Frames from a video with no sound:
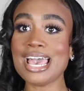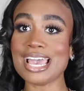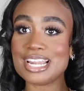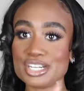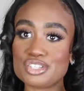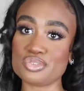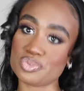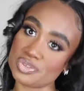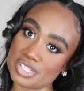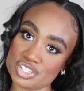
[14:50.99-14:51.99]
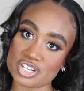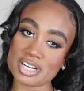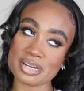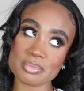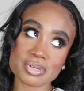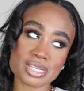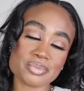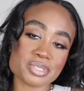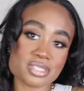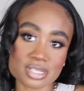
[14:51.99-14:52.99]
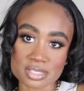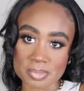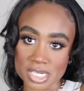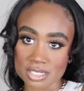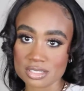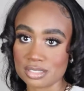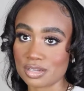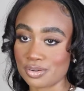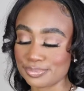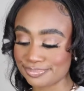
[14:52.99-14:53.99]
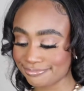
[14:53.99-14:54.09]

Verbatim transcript: And I just ruined the shirt, but it was six bucks, so